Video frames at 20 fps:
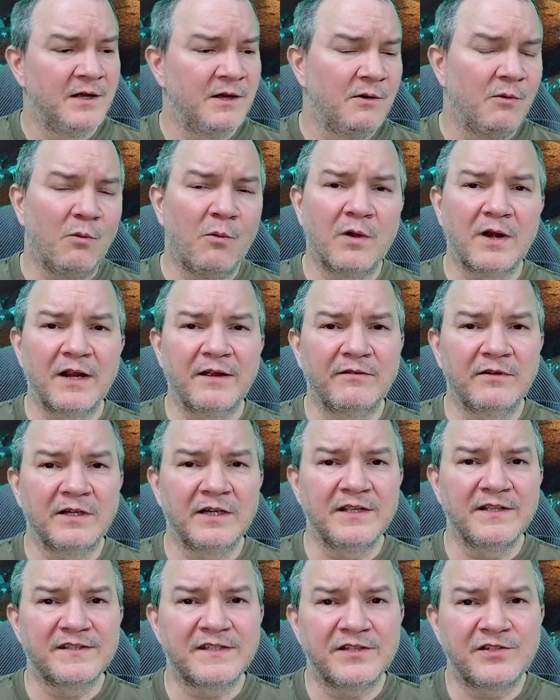Whatever it
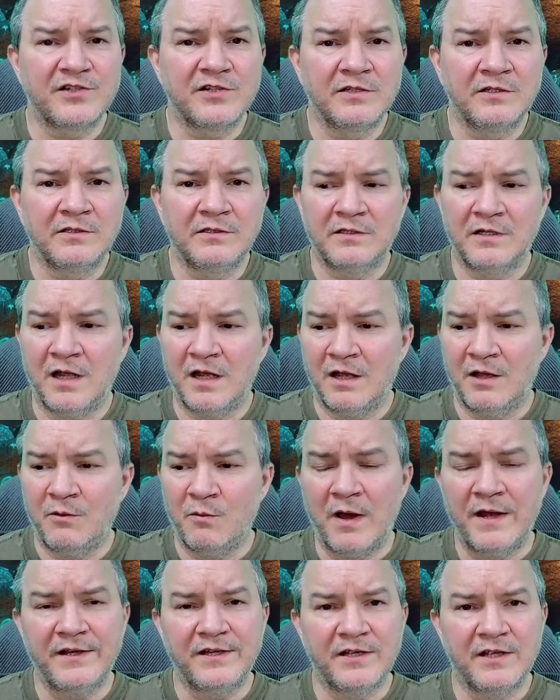is that you're
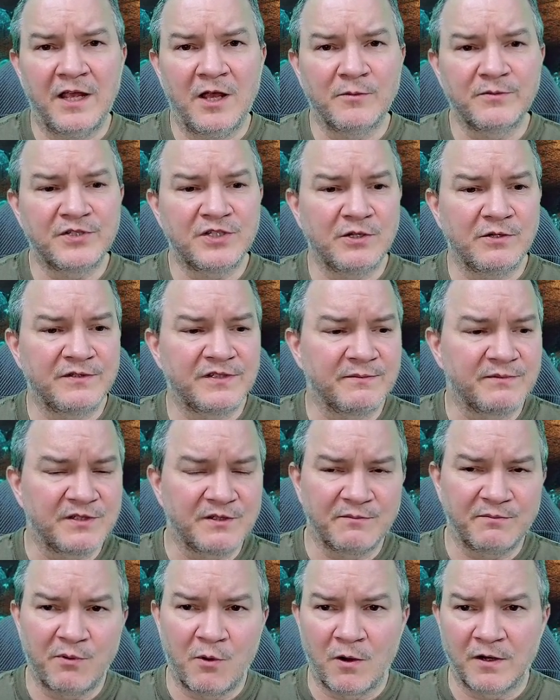wanting to help show some
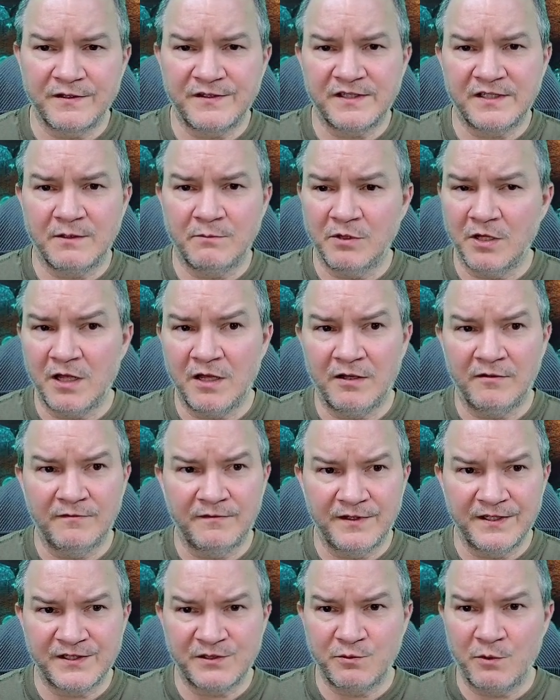support, some love
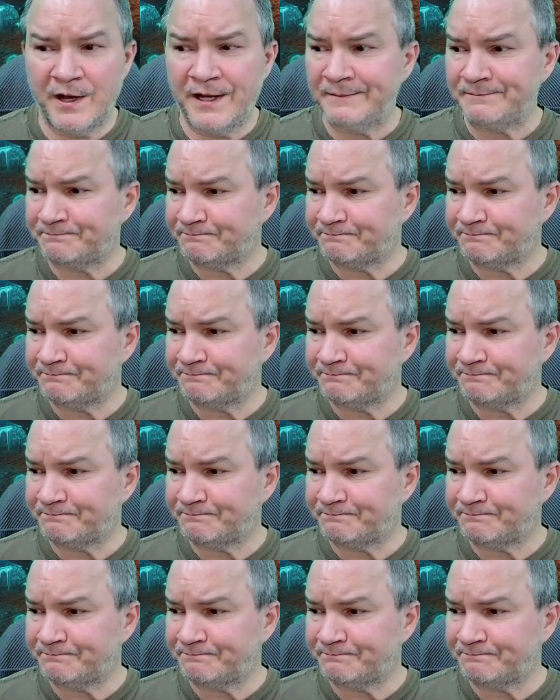this way.